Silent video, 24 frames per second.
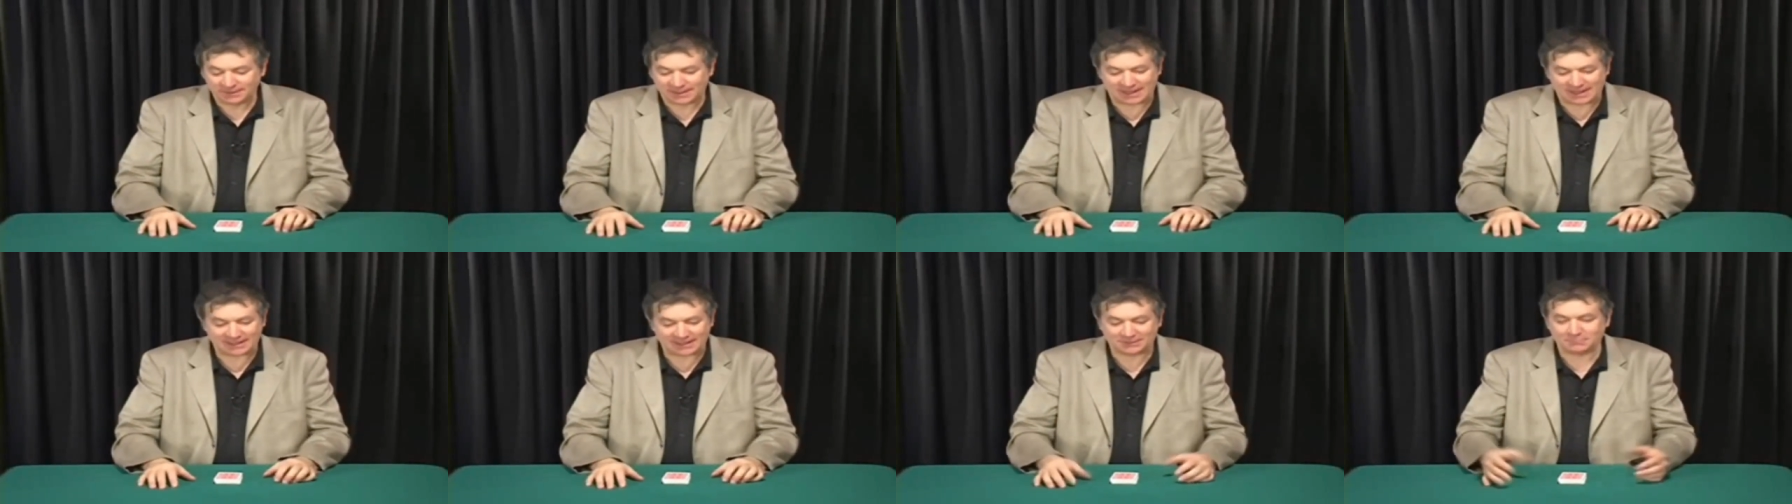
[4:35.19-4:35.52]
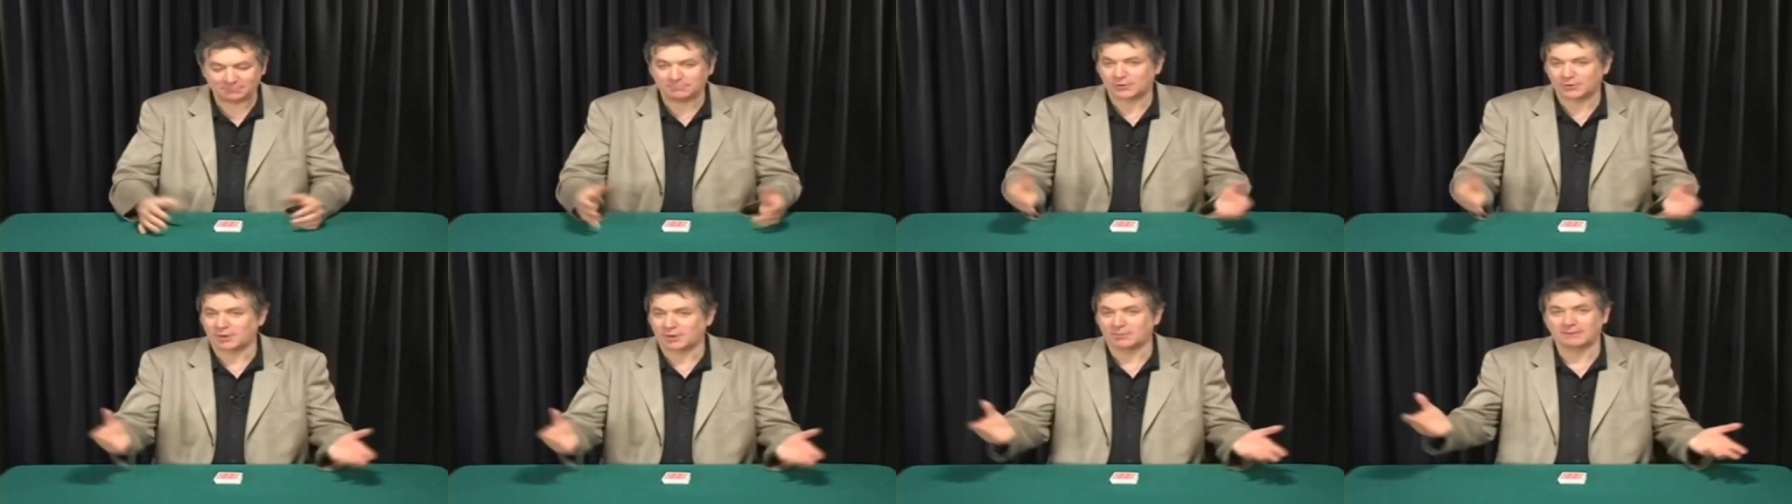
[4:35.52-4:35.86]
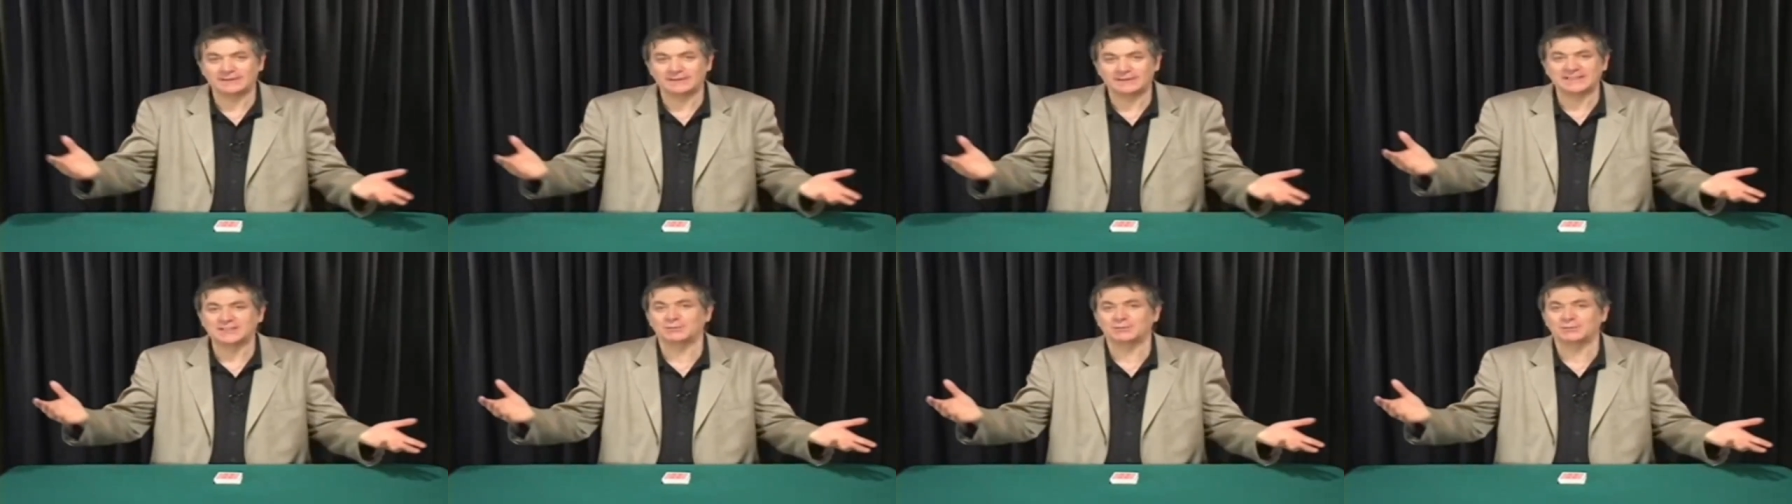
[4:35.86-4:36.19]
I'm
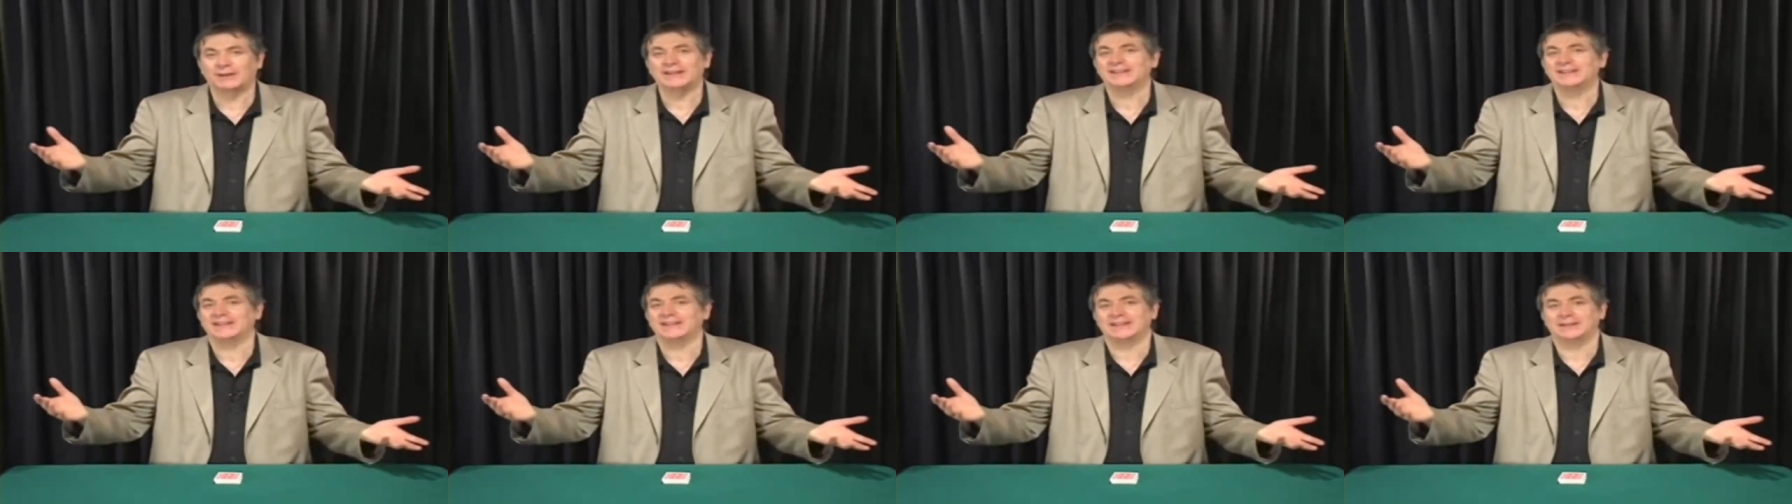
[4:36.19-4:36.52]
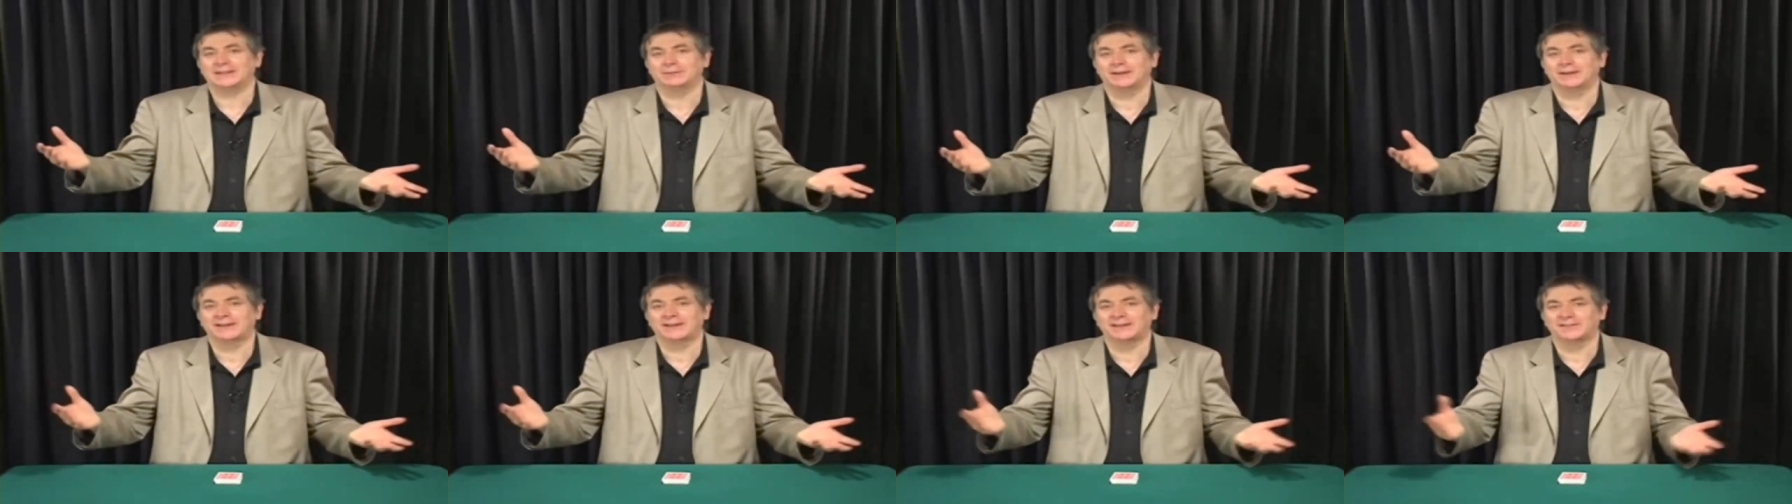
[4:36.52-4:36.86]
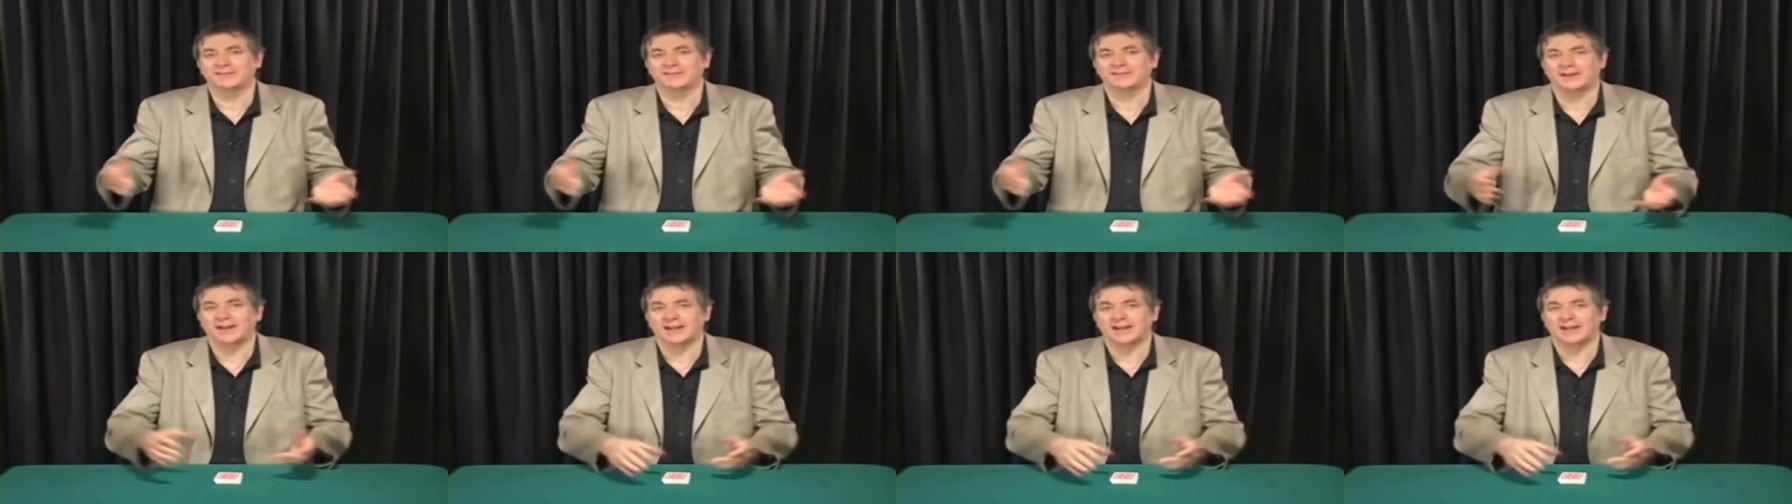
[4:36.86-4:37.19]
probably 20,
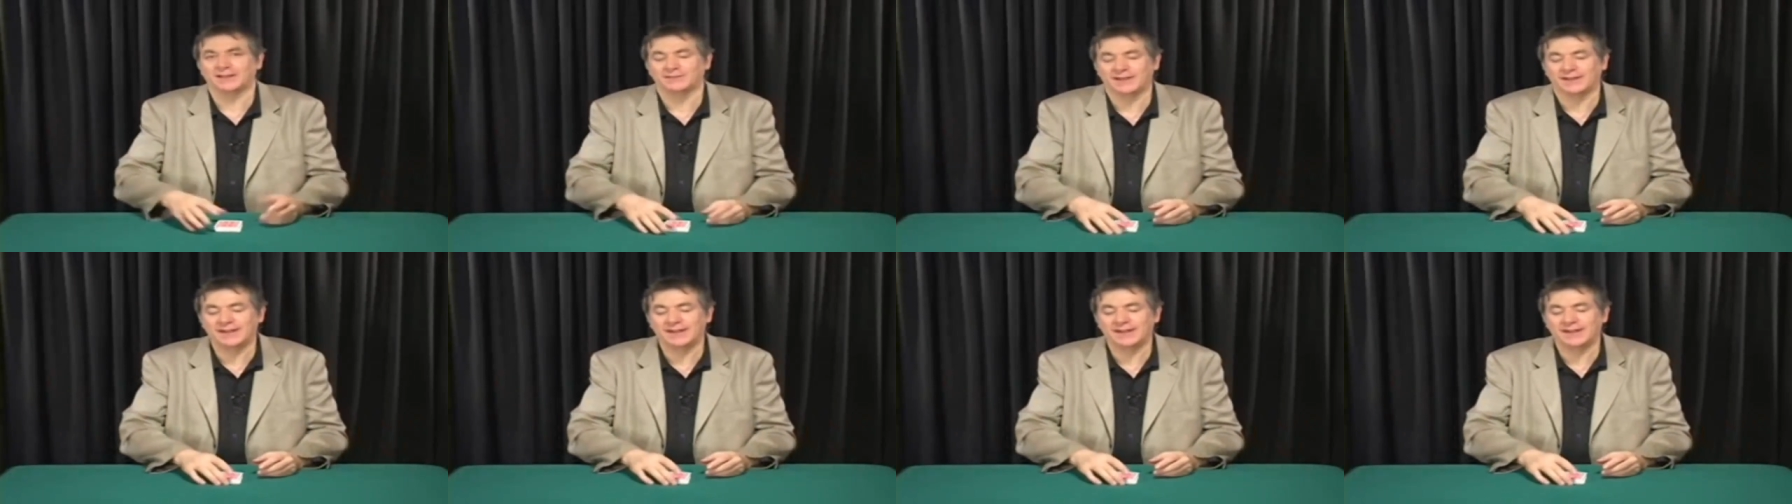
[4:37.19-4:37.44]
25,